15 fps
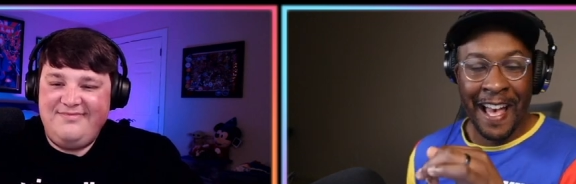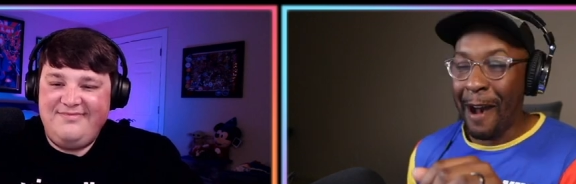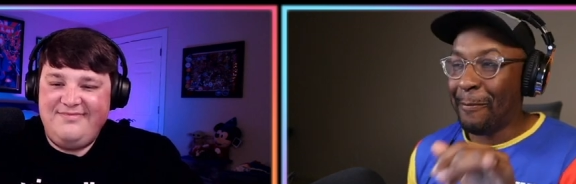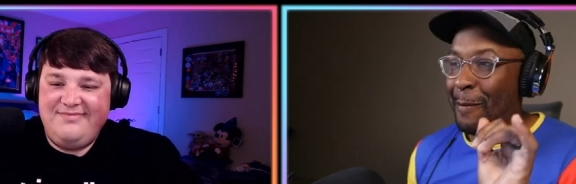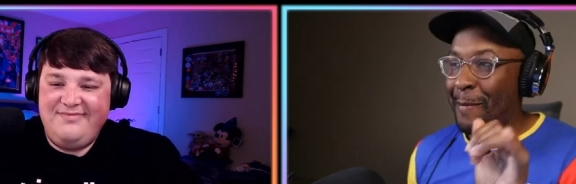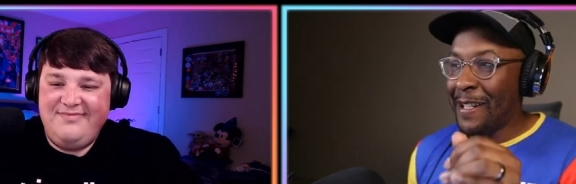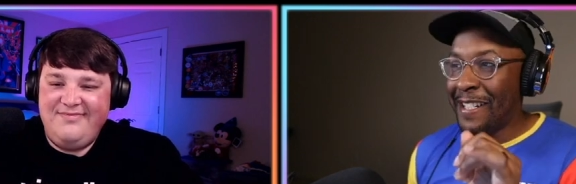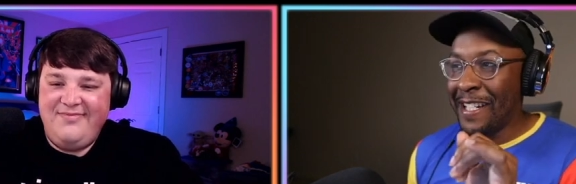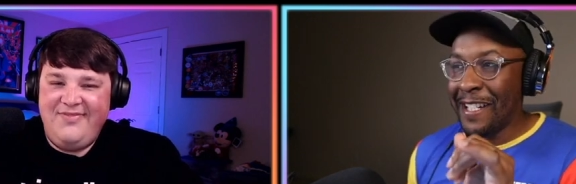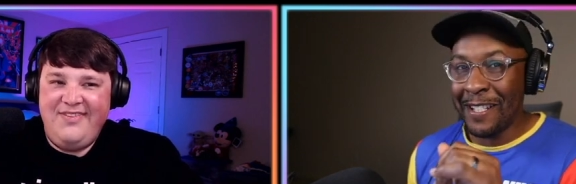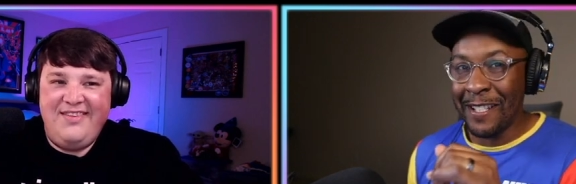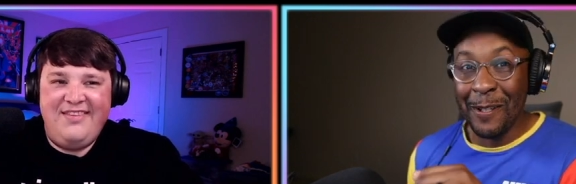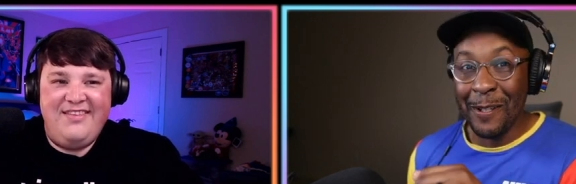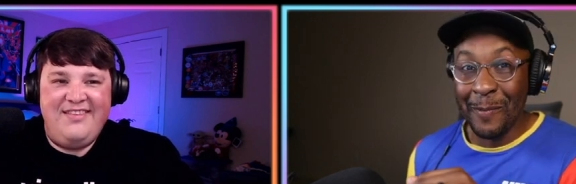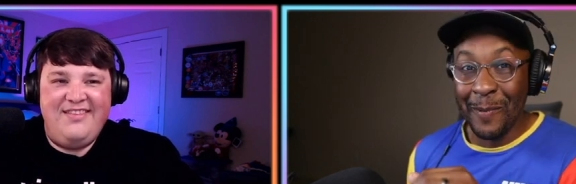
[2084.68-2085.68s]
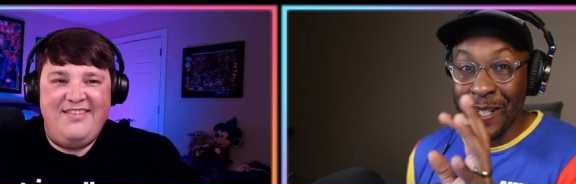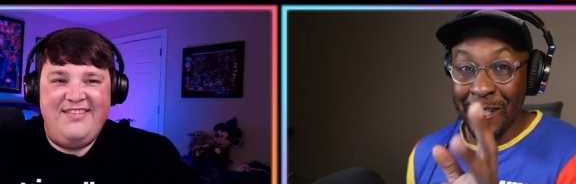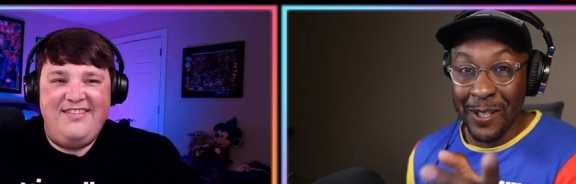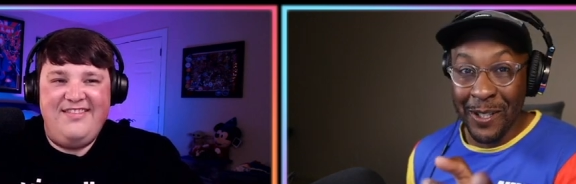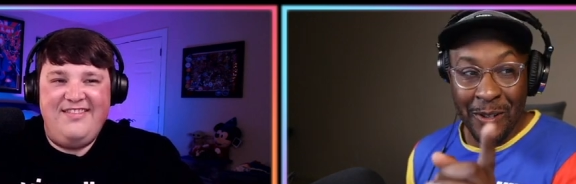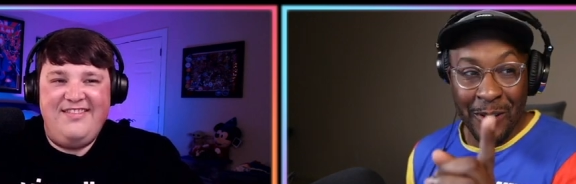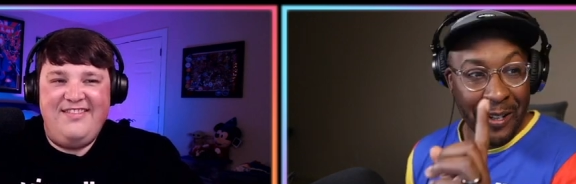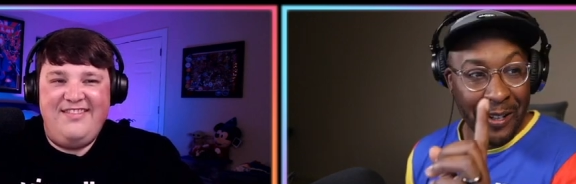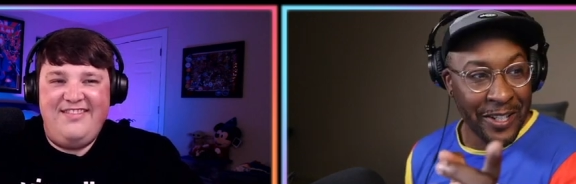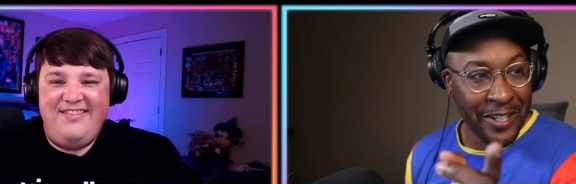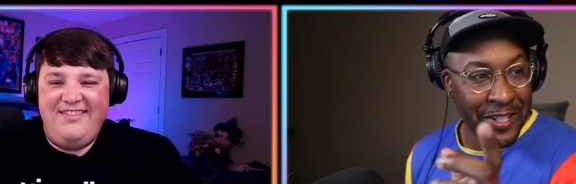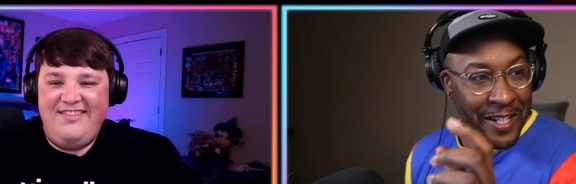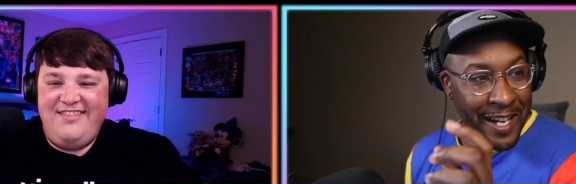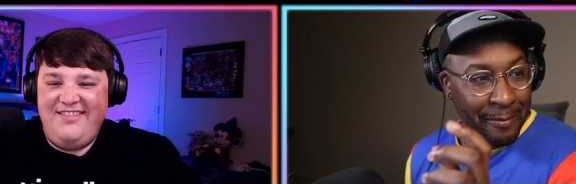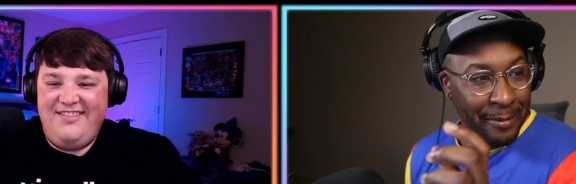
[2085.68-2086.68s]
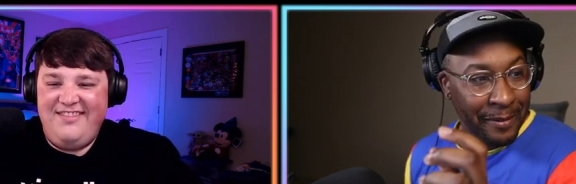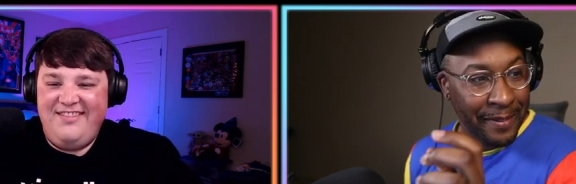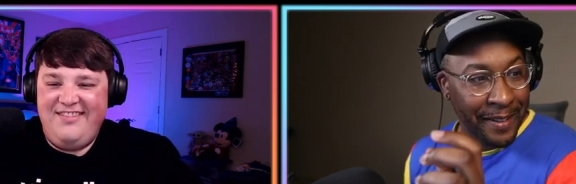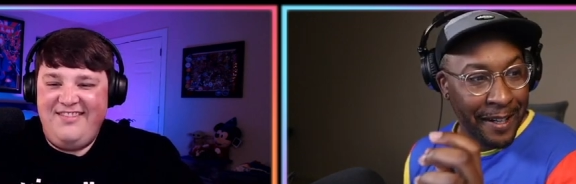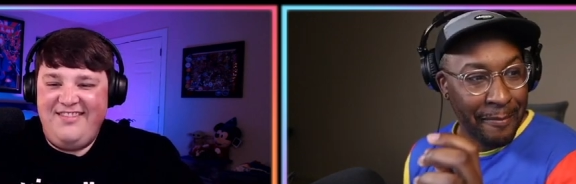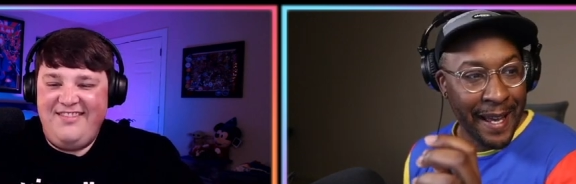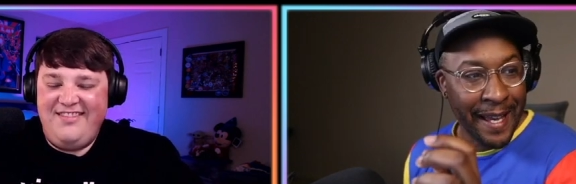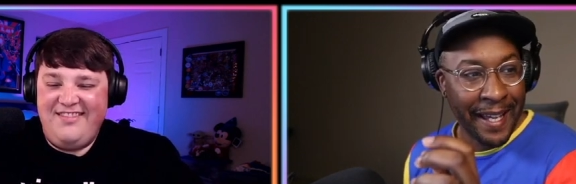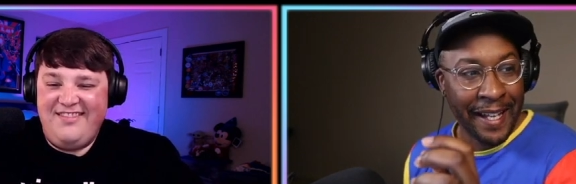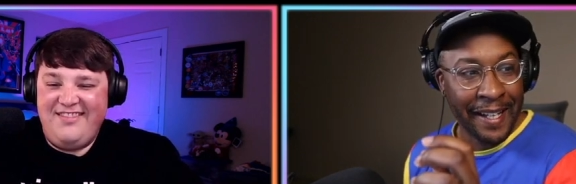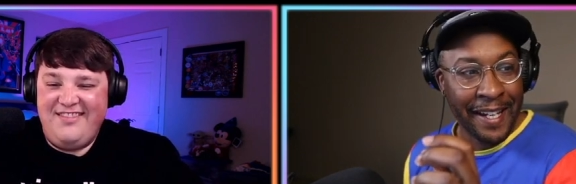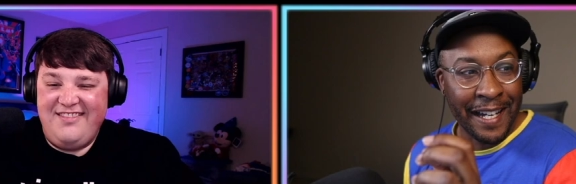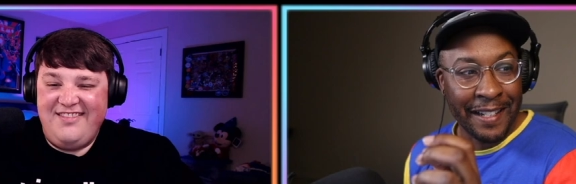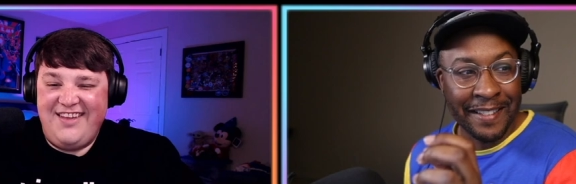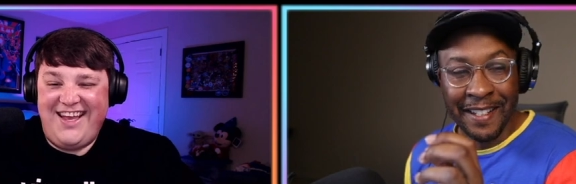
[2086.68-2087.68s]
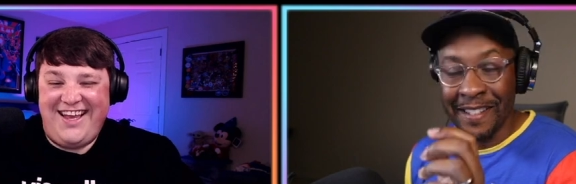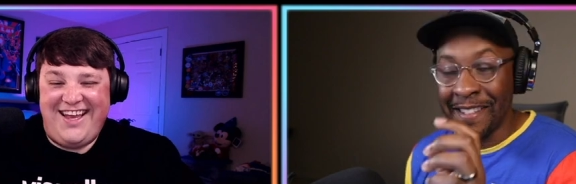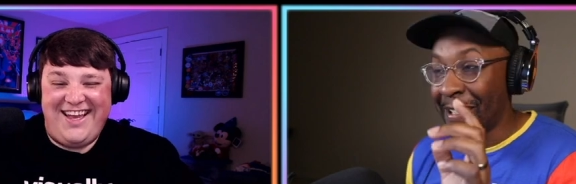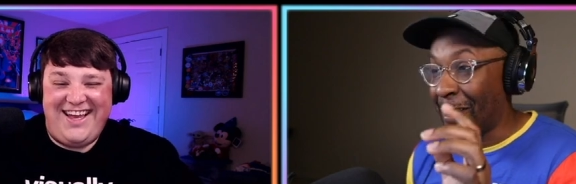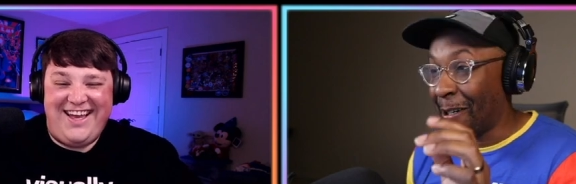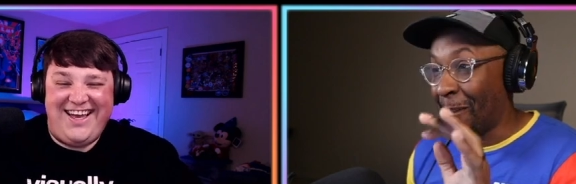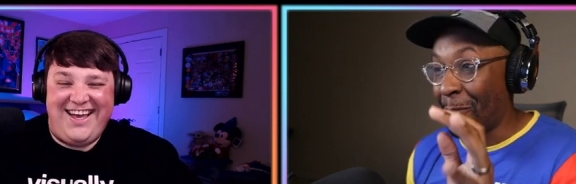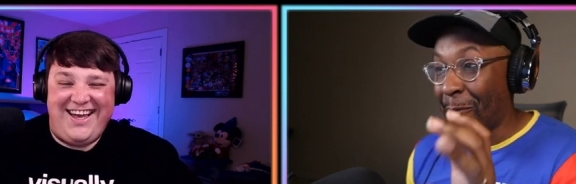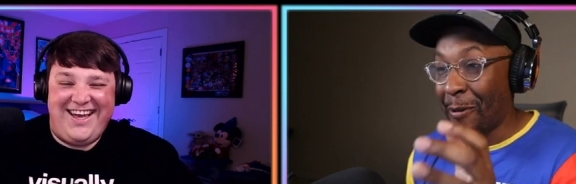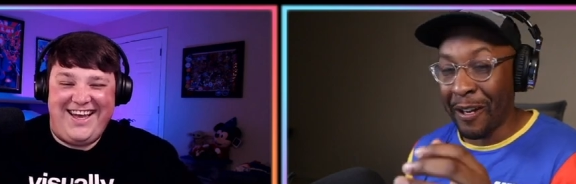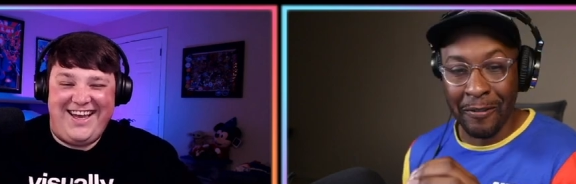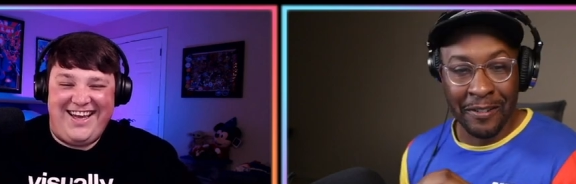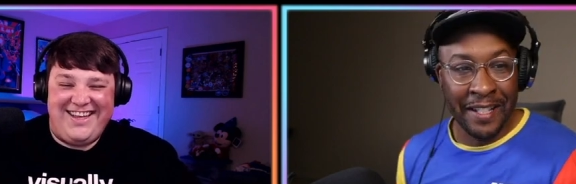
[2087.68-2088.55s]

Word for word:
Speaker 1: I'm going to mention it to you because you're doing a good job with uh, making content. So if you want to